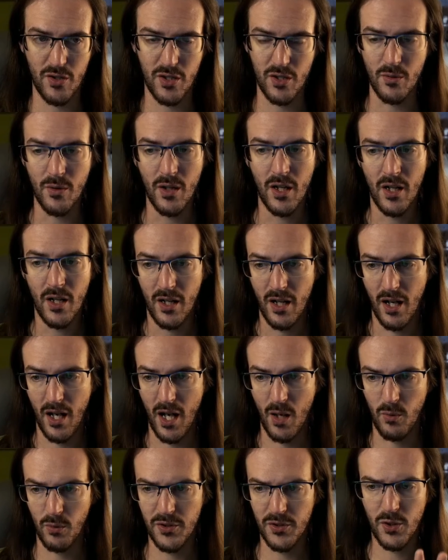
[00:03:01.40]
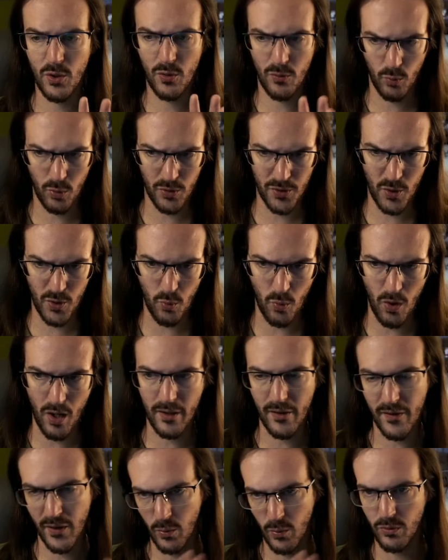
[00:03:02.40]
you uh, we'll do we'll do
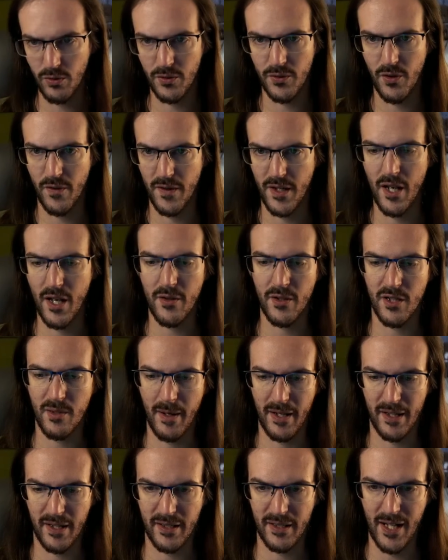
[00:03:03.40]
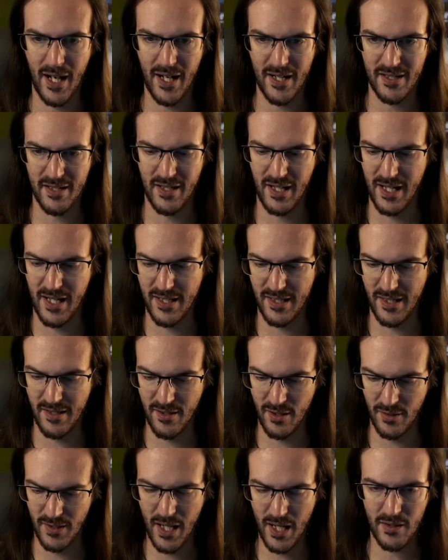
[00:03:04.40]
one and then we'll do the other to make it nice and easy.
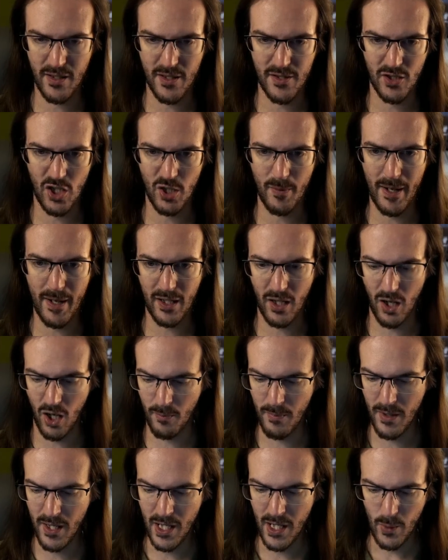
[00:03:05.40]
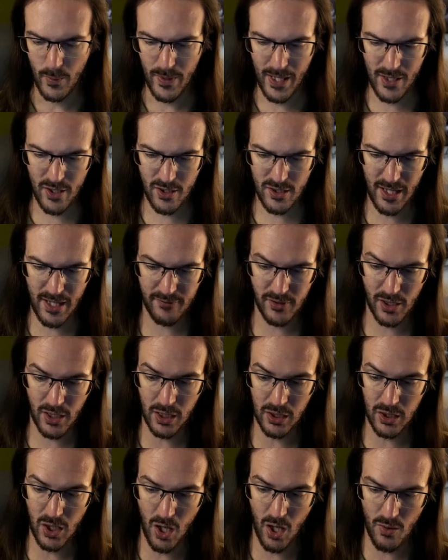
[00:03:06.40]
So now let's go back home. We actually have to
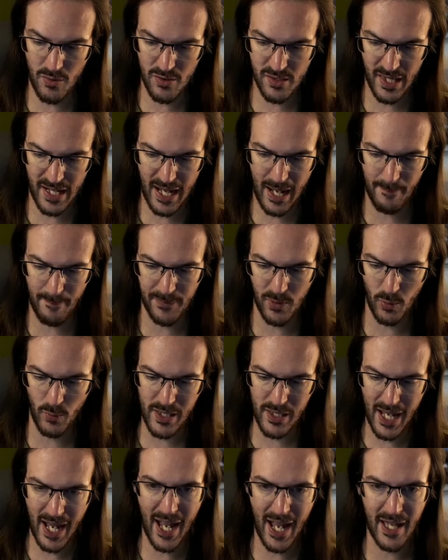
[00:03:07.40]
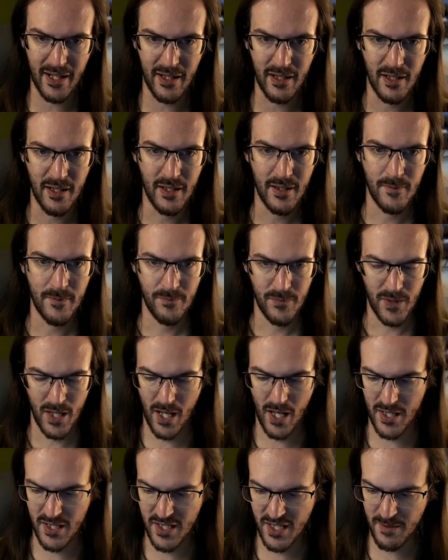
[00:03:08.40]
close that app that we had
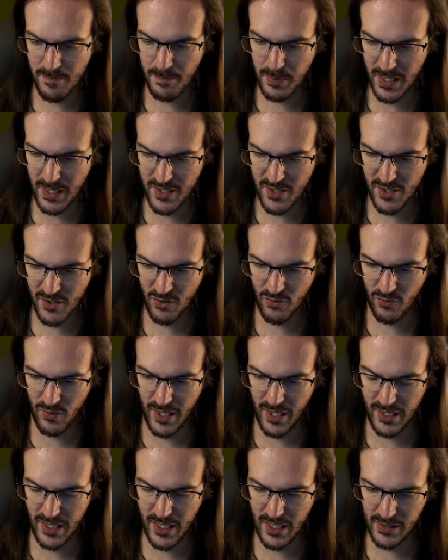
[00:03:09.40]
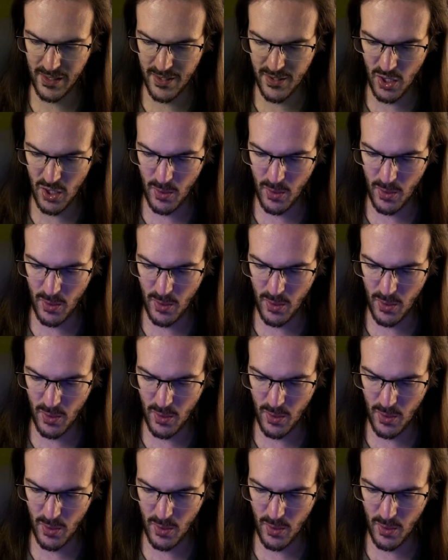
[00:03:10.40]
uh, split screening. Now let's